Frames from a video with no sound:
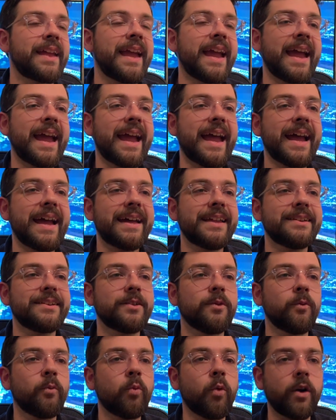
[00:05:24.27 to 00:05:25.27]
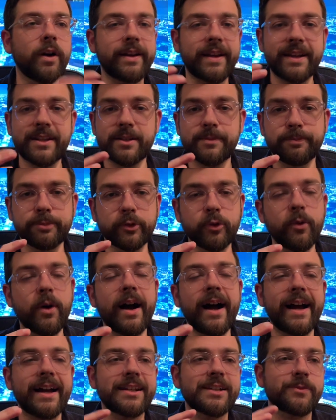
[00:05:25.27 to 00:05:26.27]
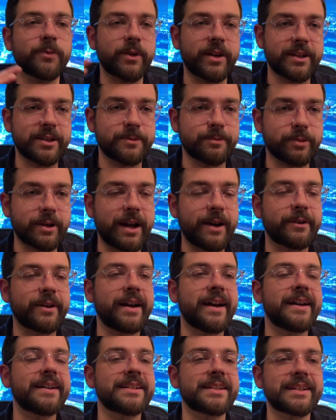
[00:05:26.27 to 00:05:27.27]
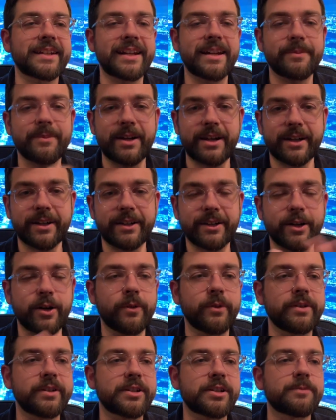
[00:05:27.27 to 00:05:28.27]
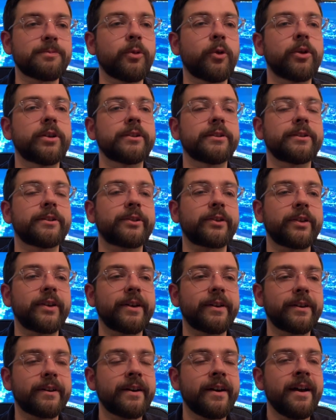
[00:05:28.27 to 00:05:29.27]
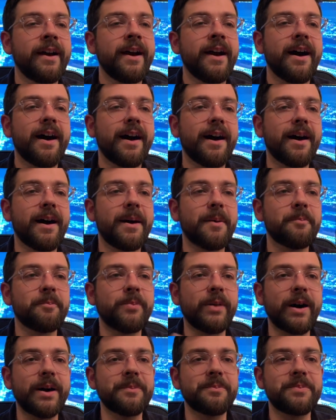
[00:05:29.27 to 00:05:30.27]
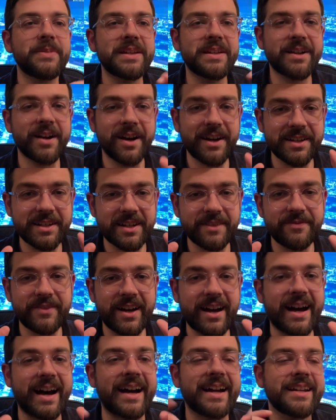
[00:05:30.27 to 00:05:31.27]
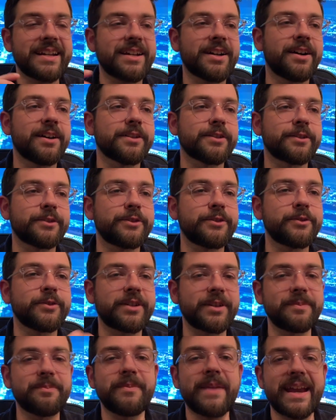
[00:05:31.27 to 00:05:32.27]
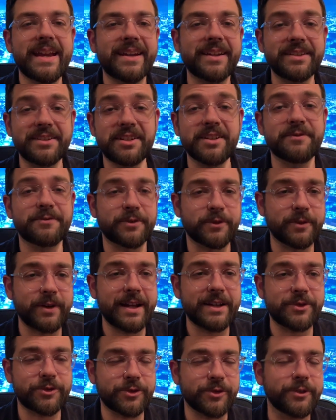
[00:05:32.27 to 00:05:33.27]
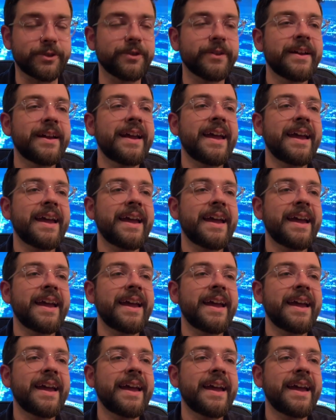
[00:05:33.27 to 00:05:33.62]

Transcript: And one has blue eyes, one has brown eyes. Again, I'm not going to go into spoilers here, but because of the eye color, you can make a differential.